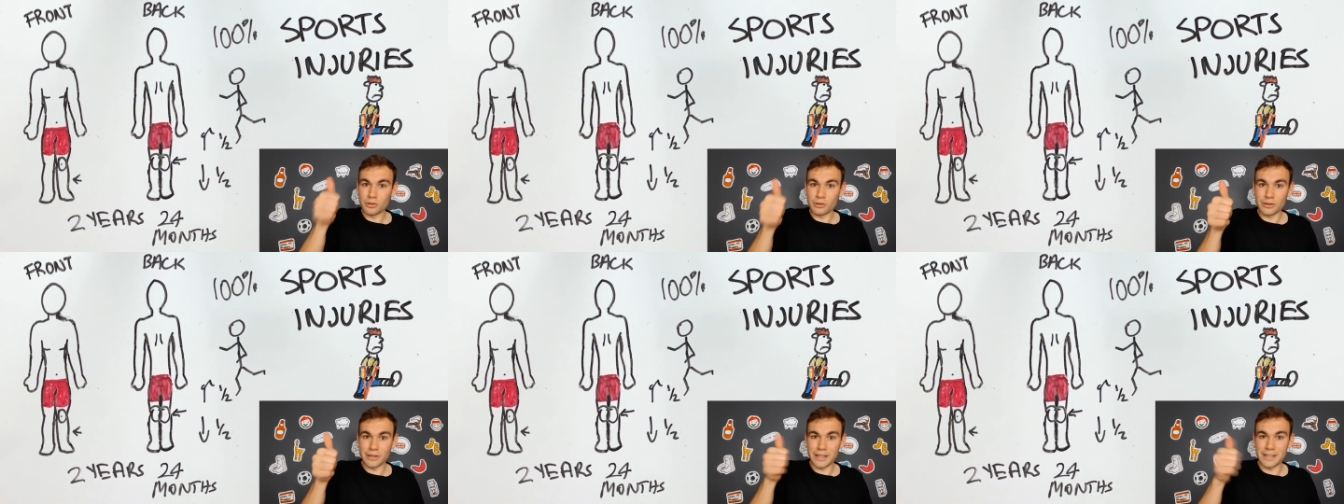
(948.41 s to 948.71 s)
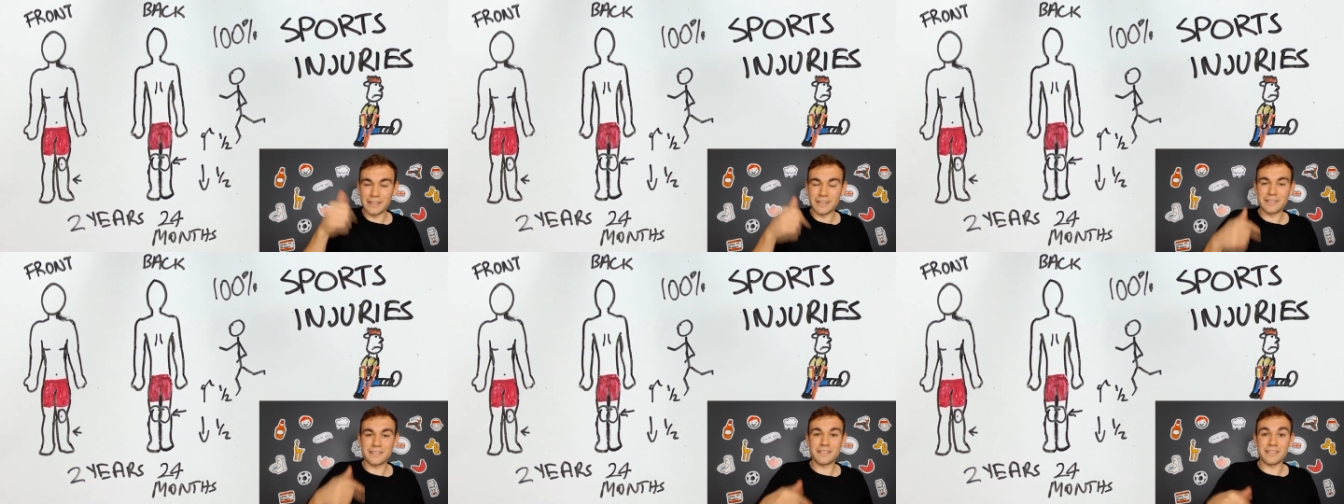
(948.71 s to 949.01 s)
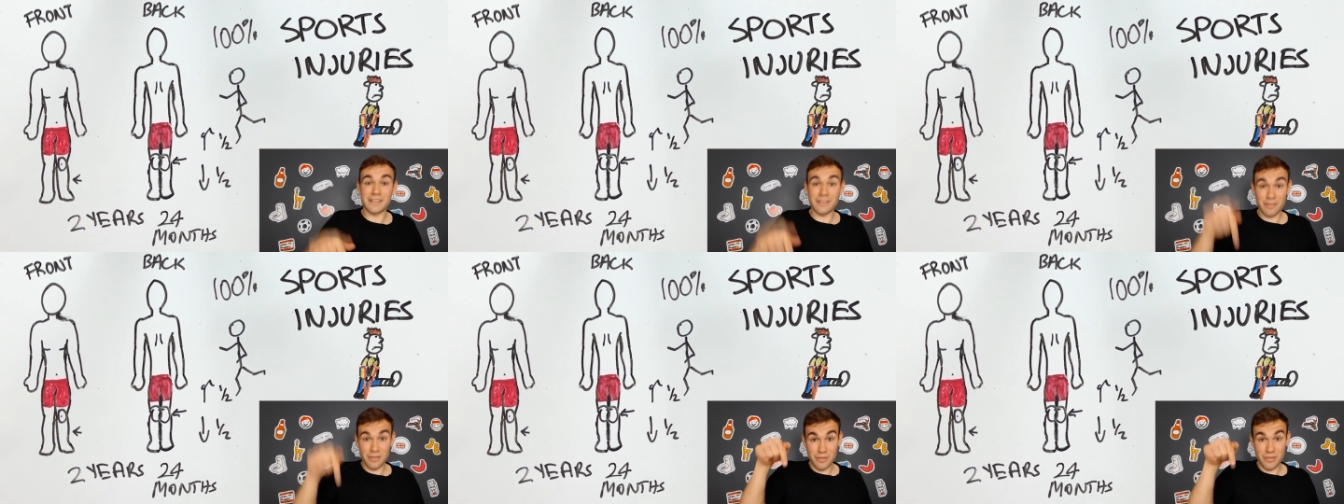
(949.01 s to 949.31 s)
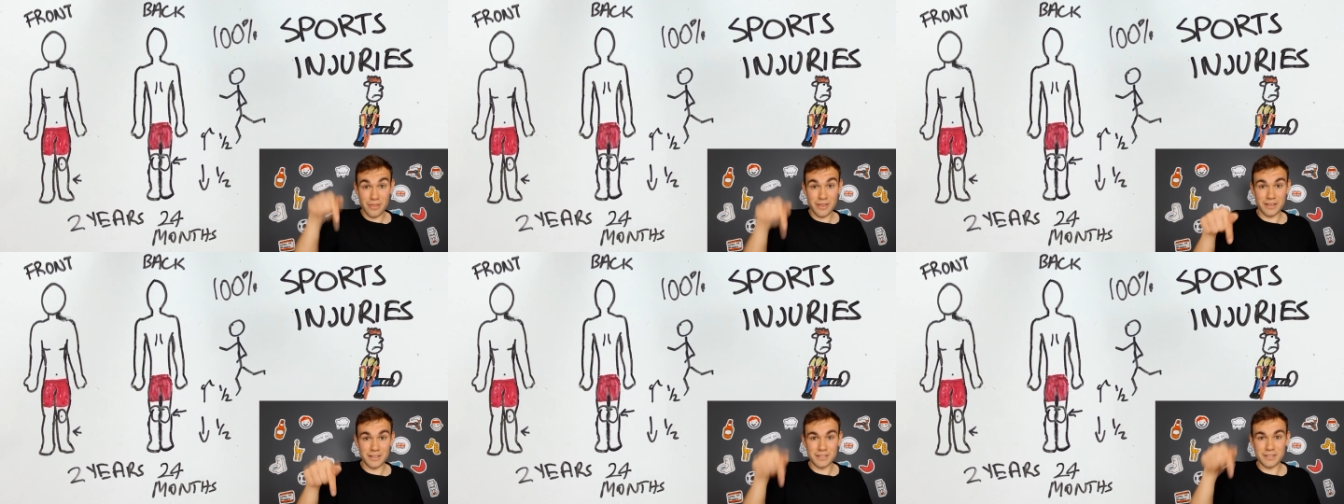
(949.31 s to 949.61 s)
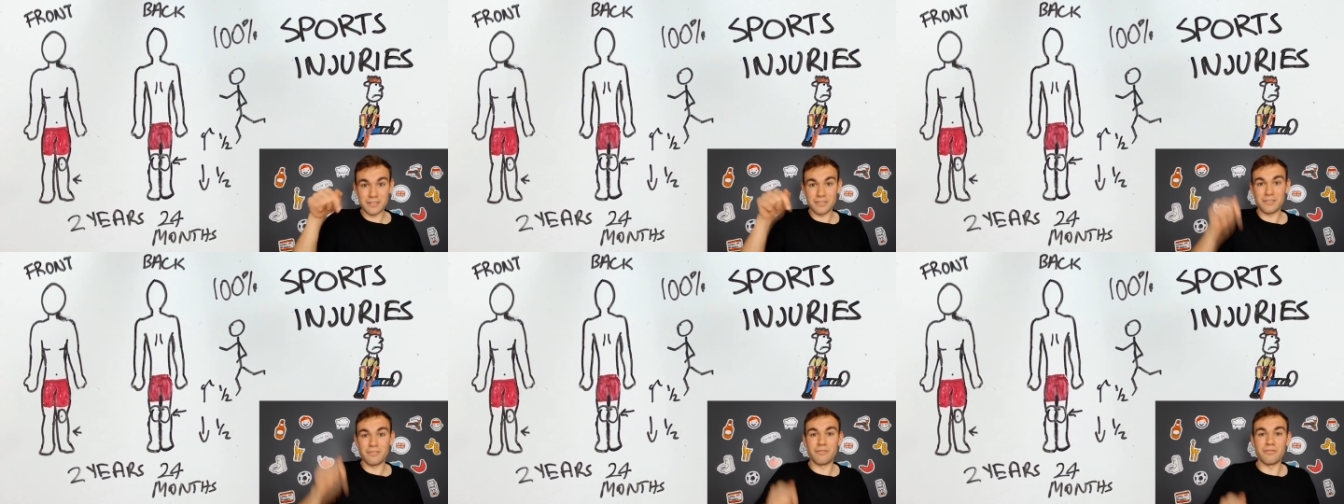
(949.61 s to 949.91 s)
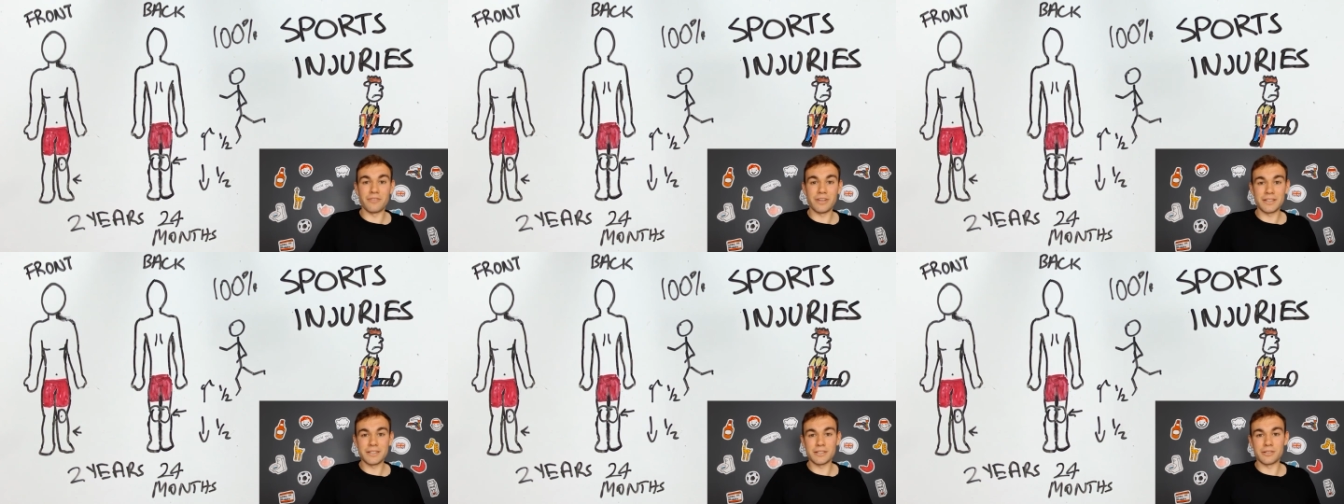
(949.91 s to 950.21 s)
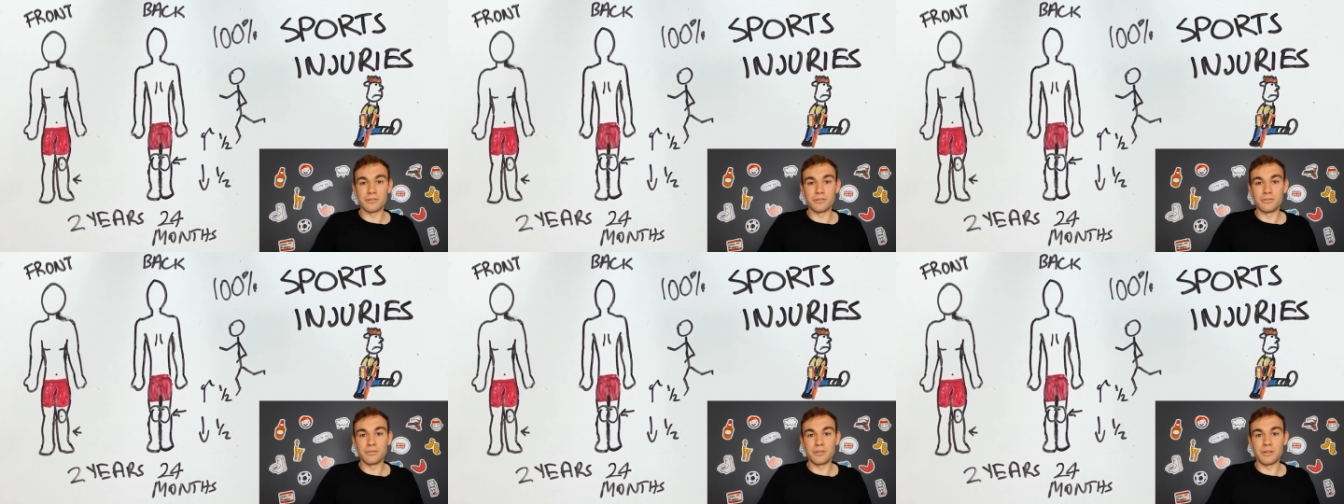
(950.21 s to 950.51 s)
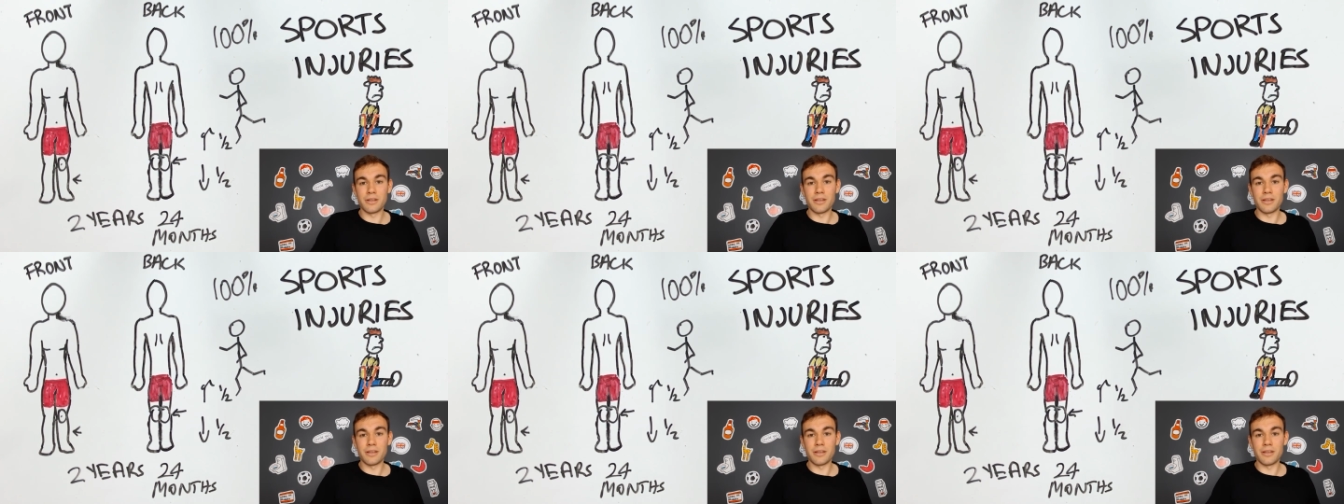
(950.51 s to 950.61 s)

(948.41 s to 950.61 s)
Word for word: liked this video,